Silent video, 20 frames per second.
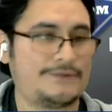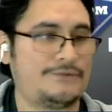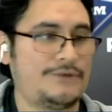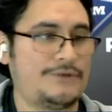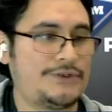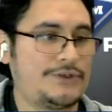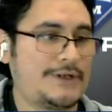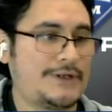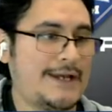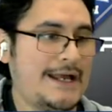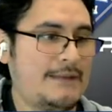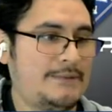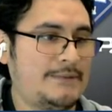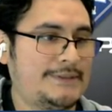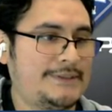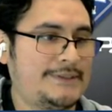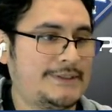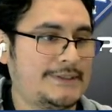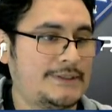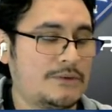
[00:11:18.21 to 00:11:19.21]
Richard
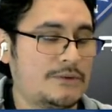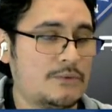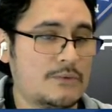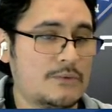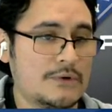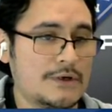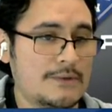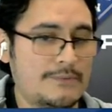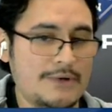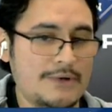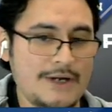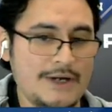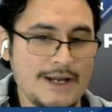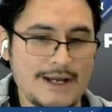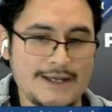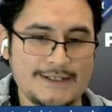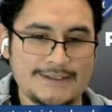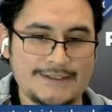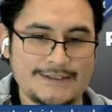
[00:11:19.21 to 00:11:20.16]
Hamilton, Warren Brand.